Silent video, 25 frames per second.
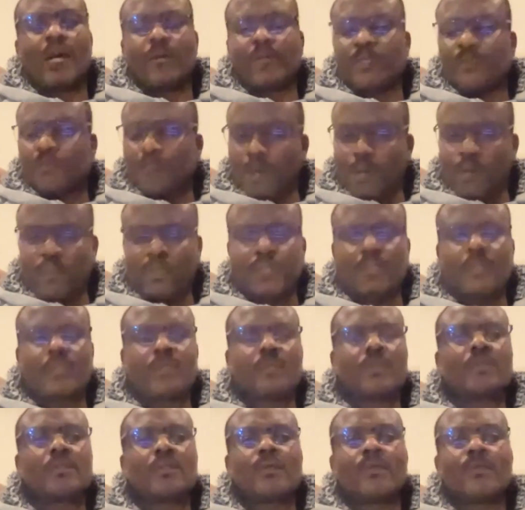
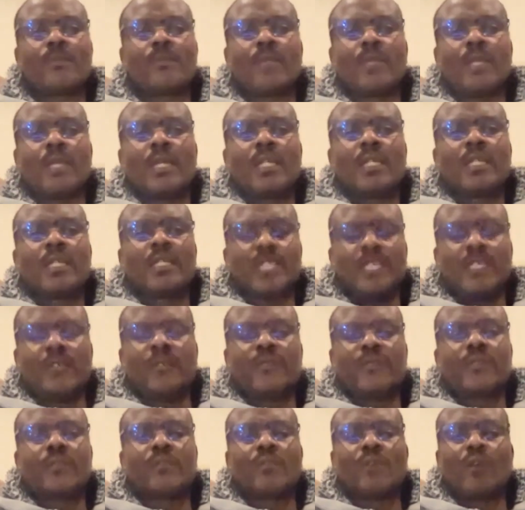spouses,
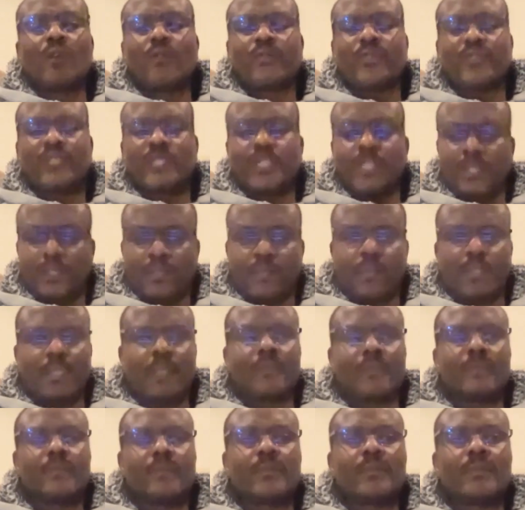gifts of
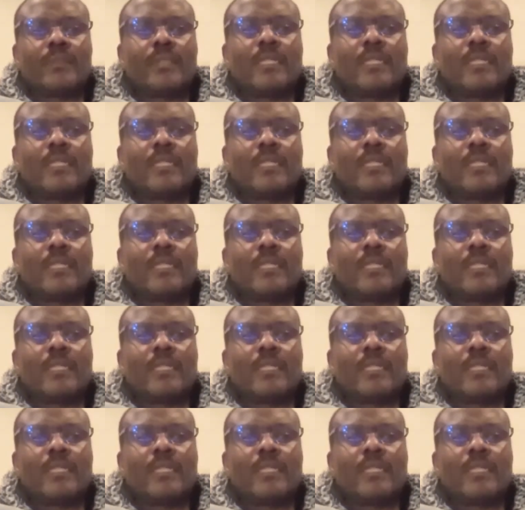children,